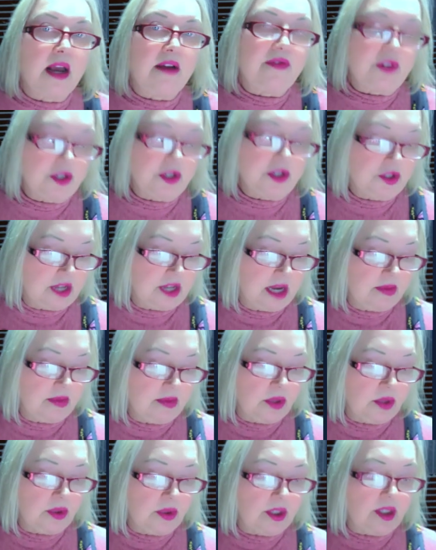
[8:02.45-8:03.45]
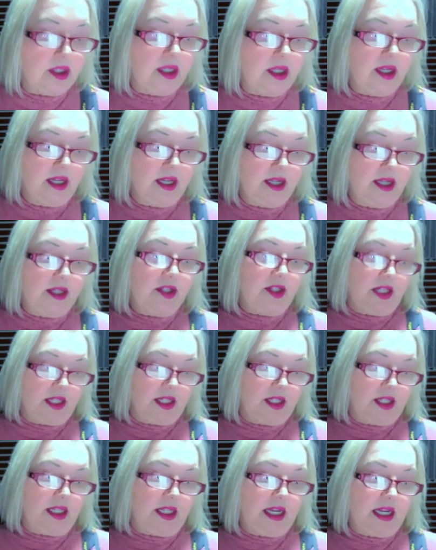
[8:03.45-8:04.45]
1 Samuel
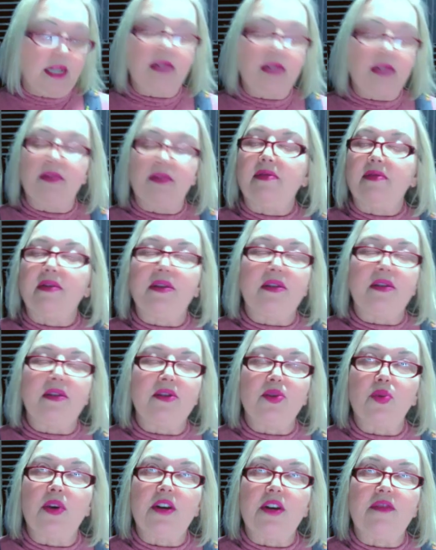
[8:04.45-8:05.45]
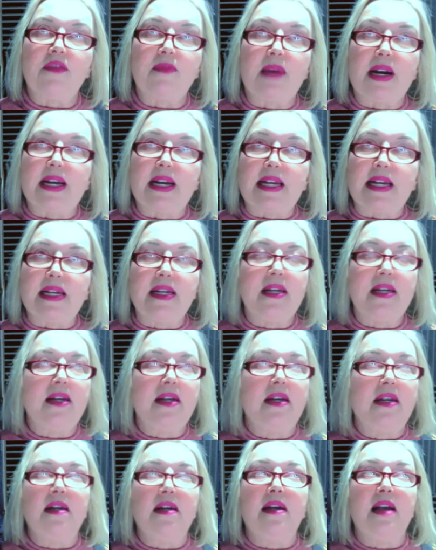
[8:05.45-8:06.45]
16. This is one of my
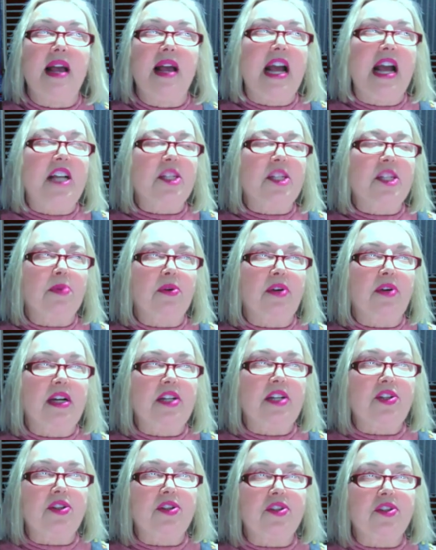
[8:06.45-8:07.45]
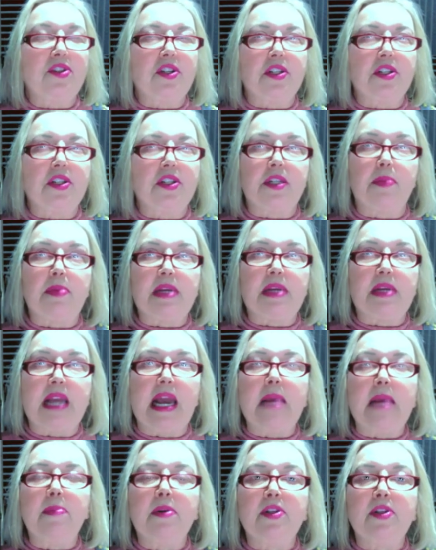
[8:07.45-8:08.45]
aspirations, is to be
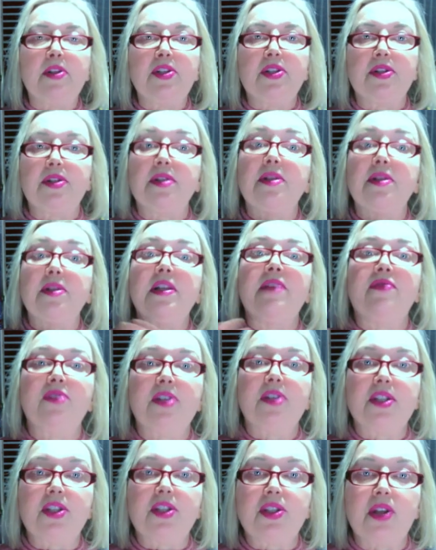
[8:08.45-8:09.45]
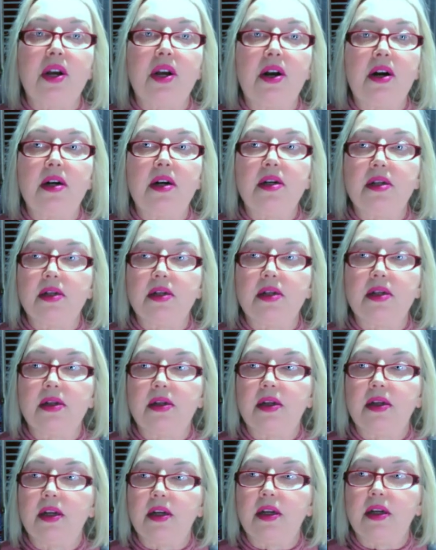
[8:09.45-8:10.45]
able to deliver a song
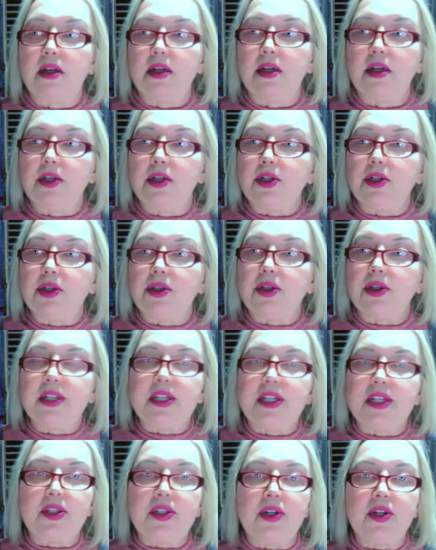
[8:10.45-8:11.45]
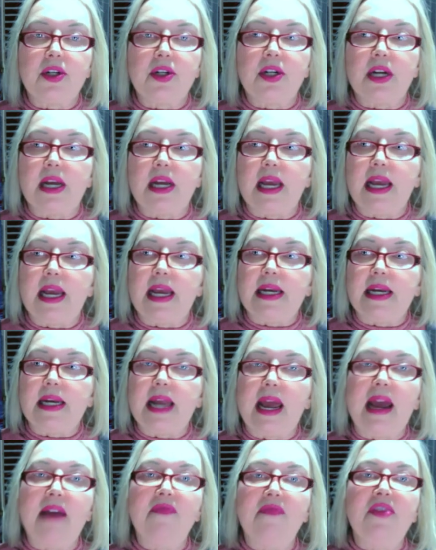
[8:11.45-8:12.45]
to the listener and
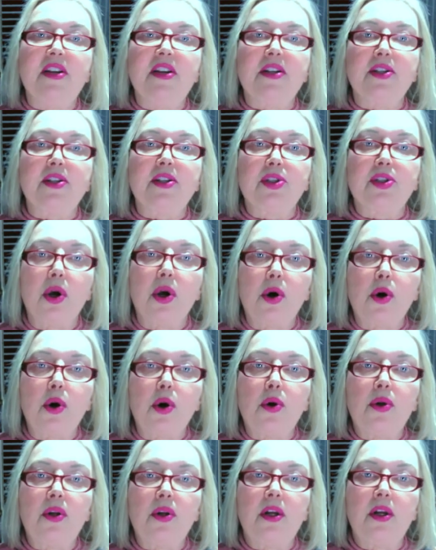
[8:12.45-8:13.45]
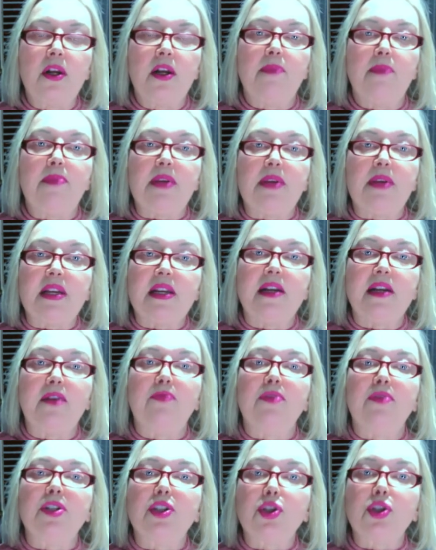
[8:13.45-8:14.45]
have their soul be
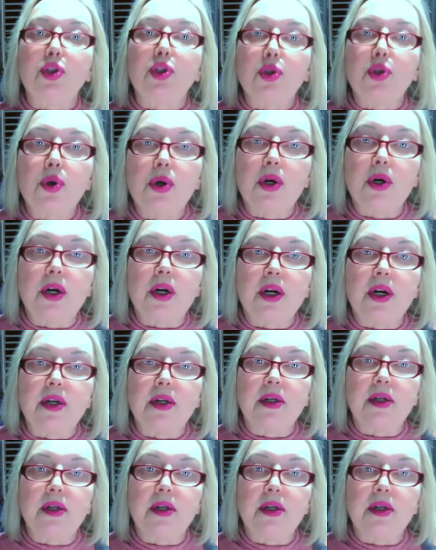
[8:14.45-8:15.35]
restored.